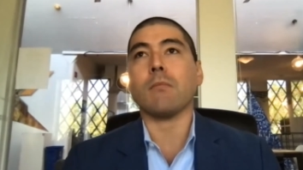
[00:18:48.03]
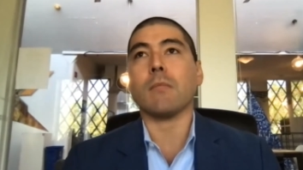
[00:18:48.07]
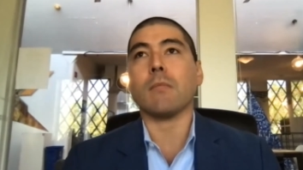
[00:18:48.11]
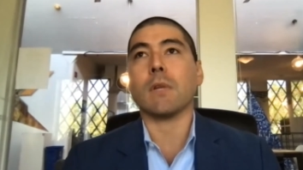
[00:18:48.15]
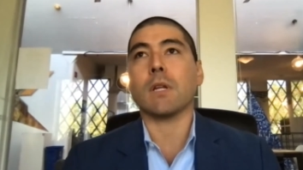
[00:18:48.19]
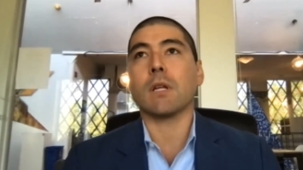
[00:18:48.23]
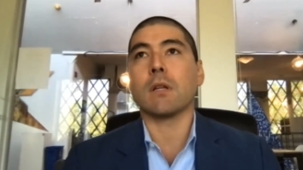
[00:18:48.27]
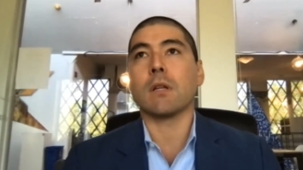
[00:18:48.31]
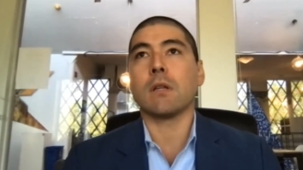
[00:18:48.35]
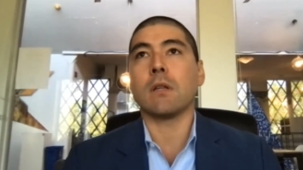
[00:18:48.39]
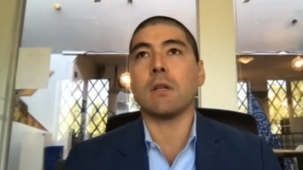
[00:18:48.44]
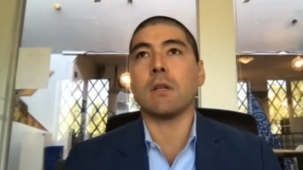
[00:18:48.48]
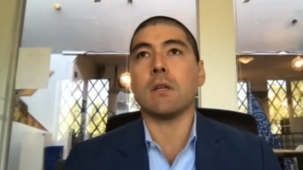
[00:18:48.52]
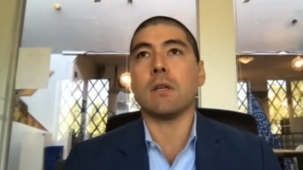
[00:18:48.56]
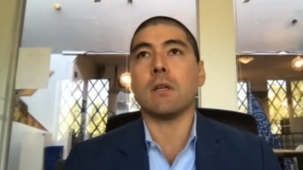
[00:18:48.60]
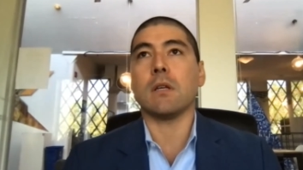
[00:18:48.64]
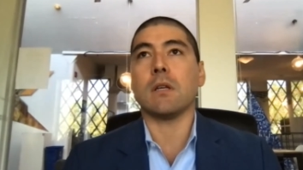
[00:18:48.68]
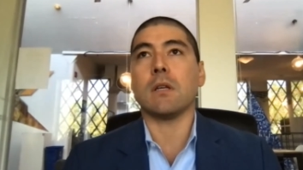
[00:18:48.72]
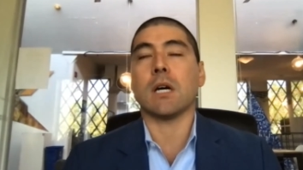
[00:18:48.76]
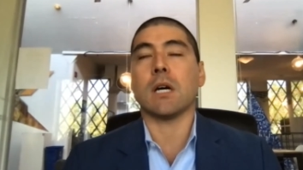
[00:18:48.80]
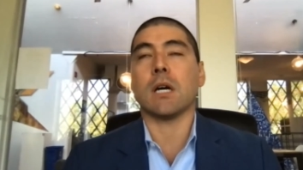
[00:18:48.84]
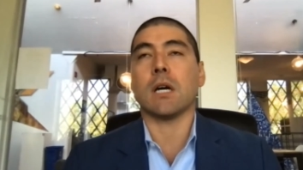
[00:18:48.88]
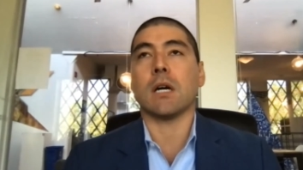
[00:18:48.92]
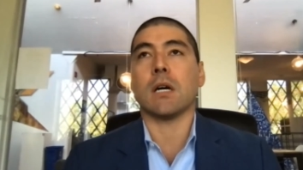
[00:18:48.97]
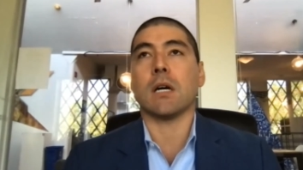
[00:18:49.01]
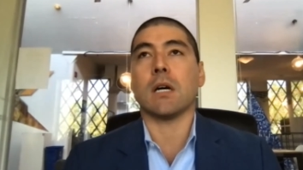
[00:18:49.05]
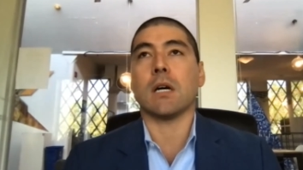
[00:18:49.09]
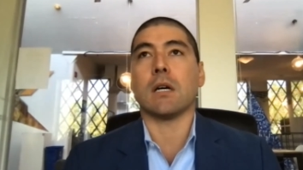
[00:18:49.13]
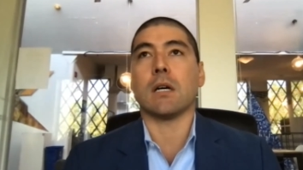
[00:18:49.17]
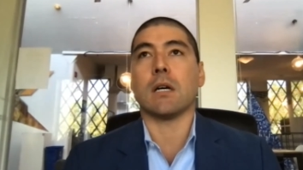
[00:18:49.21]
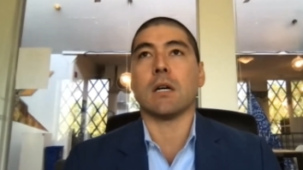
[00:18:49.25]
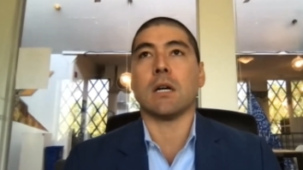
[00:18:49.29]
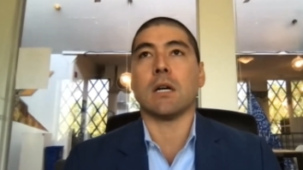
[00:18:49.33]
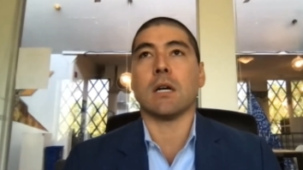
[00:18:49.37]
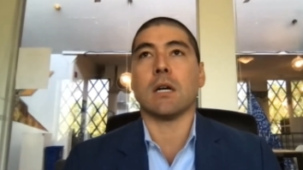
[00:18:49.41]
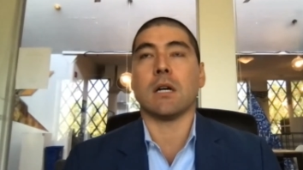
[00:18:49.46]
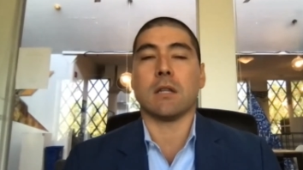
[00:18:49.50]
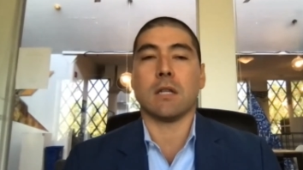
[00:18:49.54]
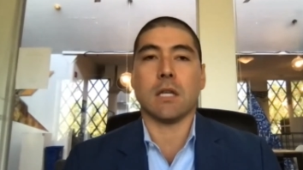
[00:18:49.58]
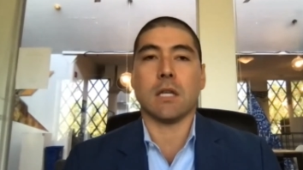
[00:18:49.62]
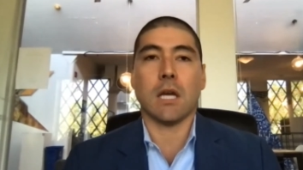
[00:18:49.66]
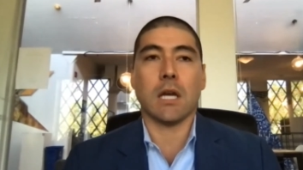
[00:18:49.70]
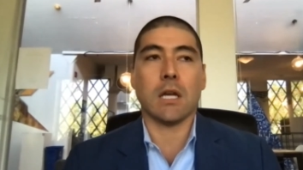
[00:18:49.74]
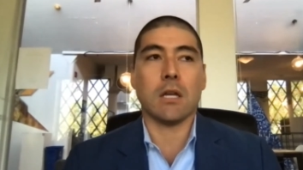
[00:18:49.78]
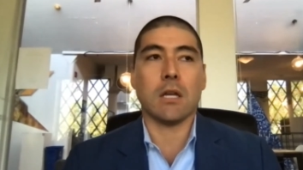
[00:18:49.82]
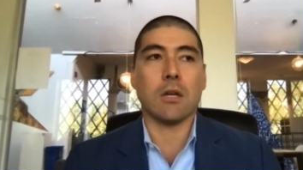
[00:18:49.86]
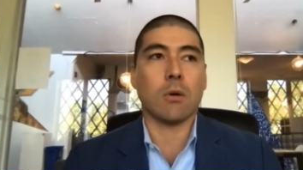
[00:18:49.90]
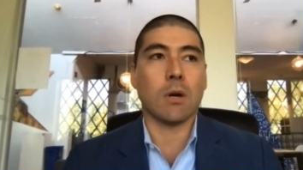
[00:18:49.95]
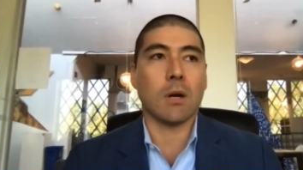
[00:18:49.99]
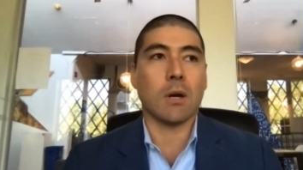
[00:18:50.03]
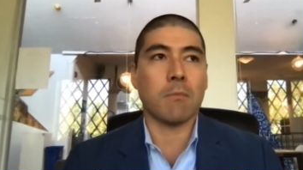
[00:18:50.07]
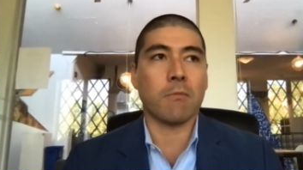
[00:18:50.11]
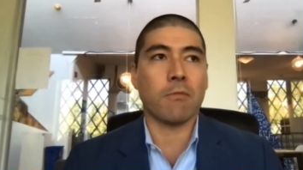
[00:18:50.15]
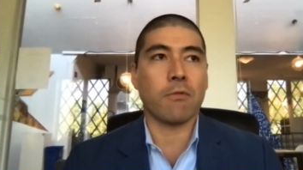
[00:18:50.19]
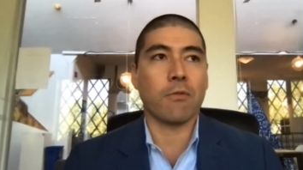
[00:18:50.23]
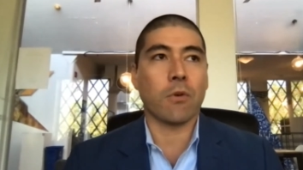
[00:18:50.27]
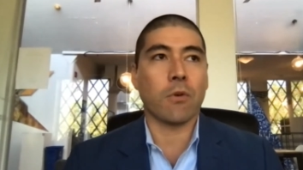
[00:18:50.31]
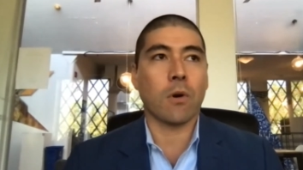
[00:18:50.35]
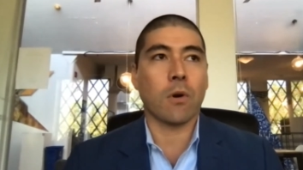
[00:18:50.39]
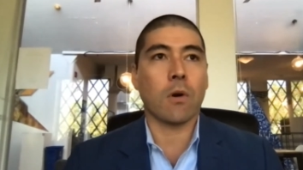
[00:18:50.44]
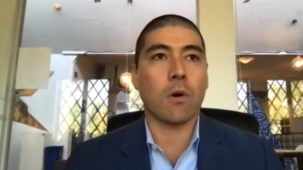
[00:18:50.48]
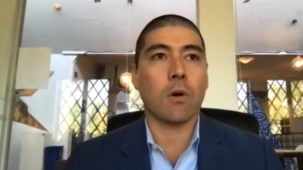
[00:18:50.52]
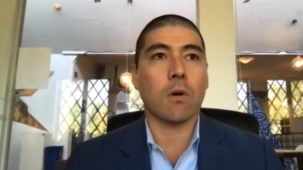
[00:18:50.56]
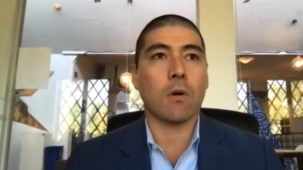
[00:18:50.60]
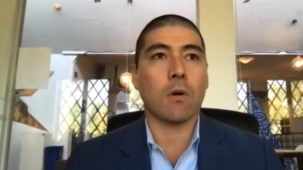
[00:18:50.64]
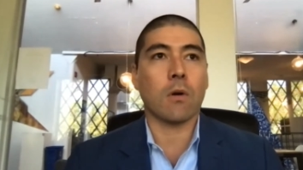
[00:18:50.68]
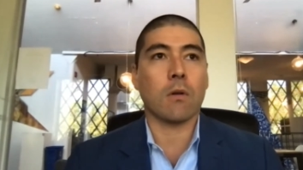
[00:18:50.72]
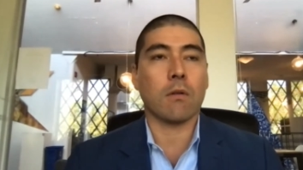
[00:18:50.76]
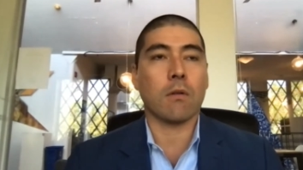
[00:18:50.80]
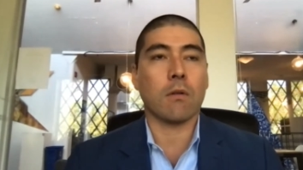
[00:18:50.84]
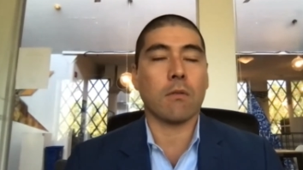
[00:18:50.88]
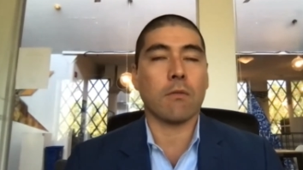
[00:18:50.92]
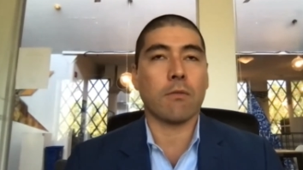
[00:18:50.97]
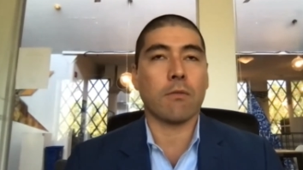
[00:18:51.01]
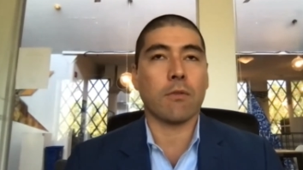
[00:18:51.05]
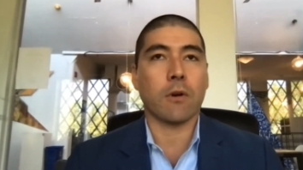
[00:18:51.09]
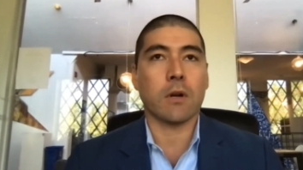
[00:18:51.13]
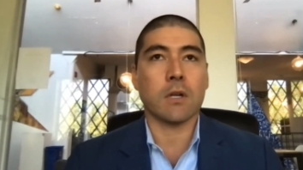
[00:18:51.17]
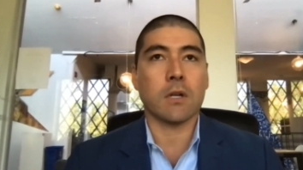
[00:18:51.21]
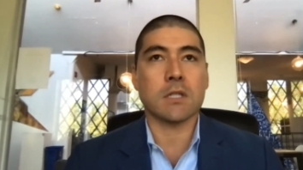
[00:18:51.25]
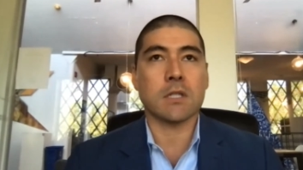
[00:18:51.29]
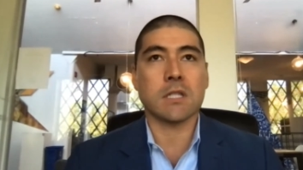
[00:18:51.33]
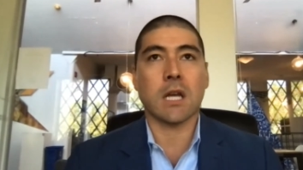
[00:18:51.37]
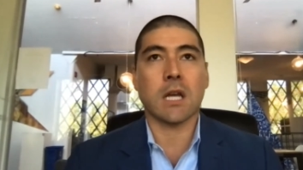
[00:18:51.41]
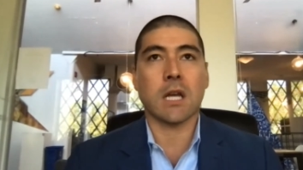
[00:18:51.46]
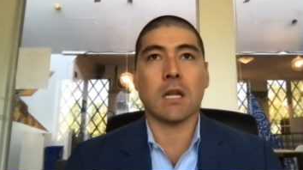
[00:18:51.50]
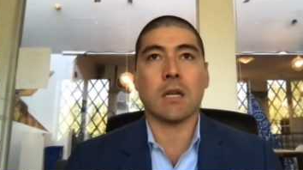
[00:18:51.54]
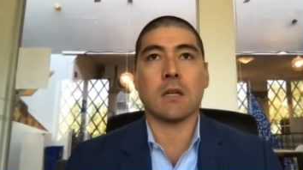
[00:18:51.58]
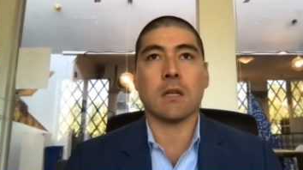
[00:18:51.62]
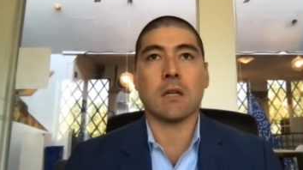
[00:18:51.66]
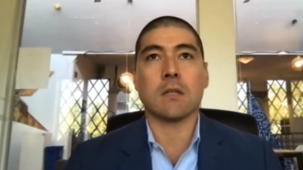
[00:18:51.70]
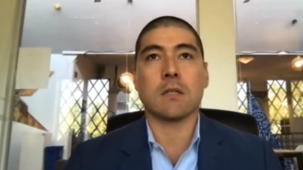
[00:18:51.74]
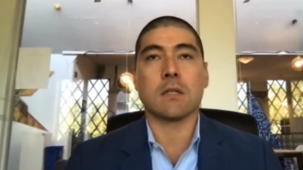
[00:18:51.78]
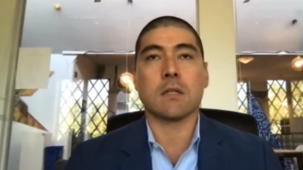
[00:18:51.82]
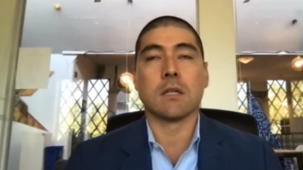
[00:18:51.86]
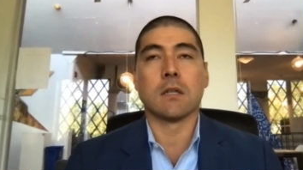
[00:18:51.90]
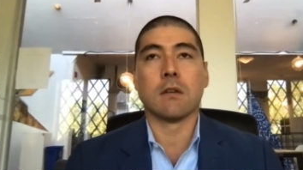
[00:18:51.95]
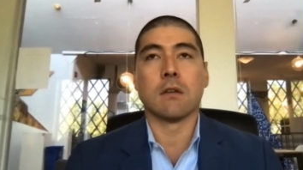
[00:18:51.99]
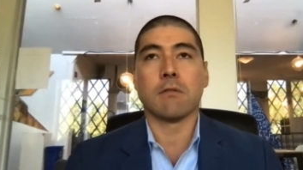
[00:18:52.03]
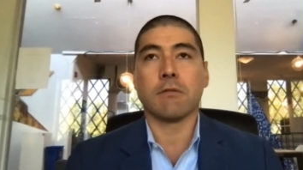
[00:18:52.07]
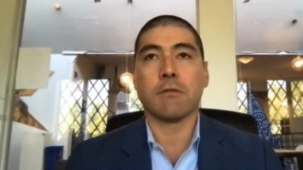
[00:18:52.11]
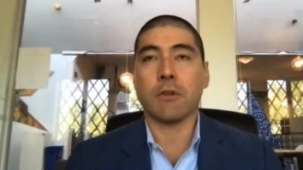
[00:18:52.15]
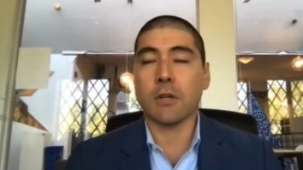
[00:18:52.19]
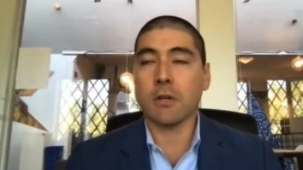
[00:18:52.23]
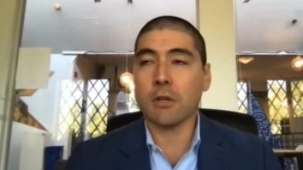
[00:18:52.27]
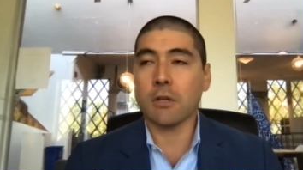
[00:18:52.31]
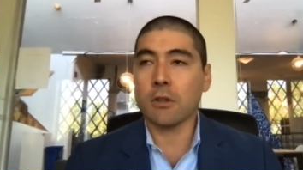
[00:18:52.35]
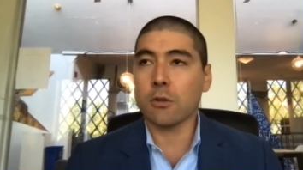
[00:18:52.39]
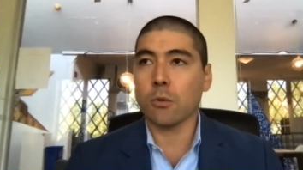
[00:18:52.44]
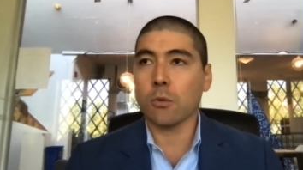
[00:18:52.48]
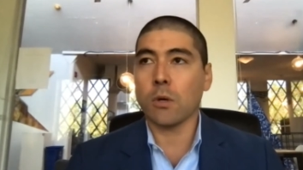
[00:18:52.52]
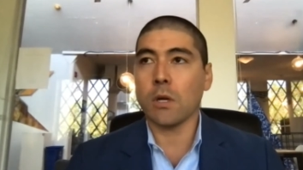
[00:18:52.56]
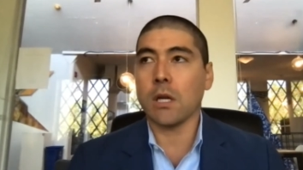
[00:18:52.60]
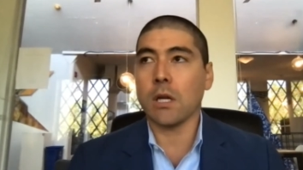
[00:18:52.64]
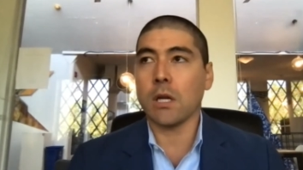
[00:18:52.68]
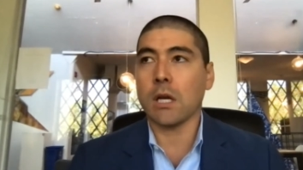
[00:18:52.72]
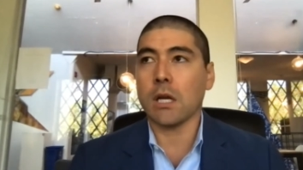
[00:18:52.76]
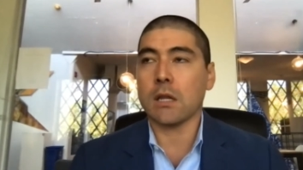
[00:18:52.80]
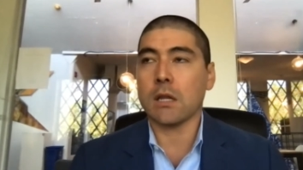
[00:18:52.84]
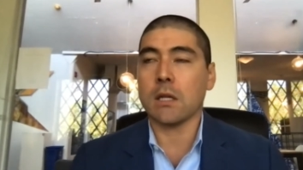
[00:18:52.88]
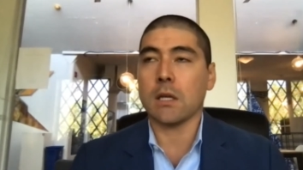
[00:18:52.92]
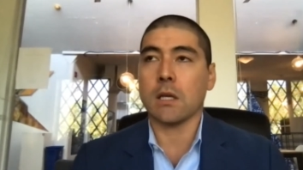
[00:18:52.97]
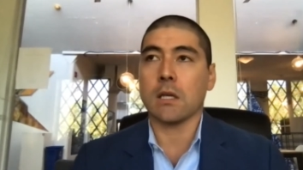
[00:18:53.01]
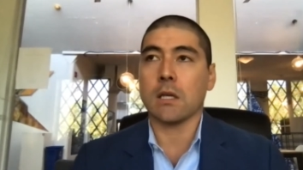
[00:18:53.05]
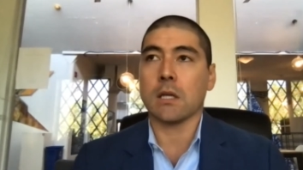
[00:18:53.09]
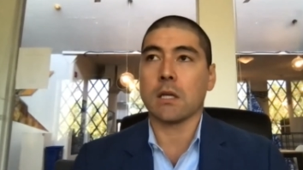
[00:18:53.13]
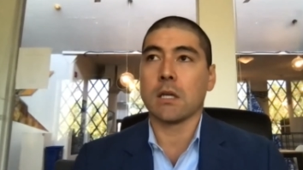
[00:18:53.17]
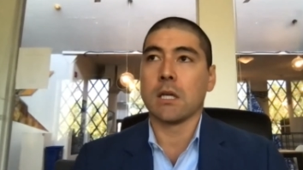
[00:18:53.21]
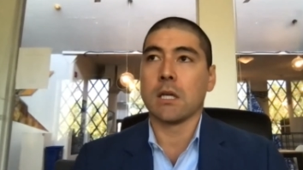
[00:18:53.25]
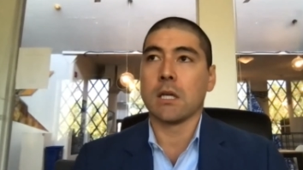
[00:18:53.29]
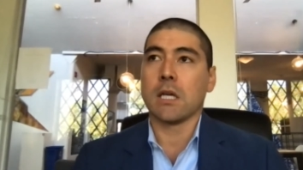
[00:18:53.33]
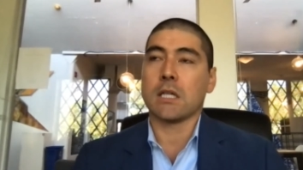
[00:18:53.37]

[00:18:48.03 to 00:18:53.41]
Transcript: The AUM for Ascend Fund 3, I think,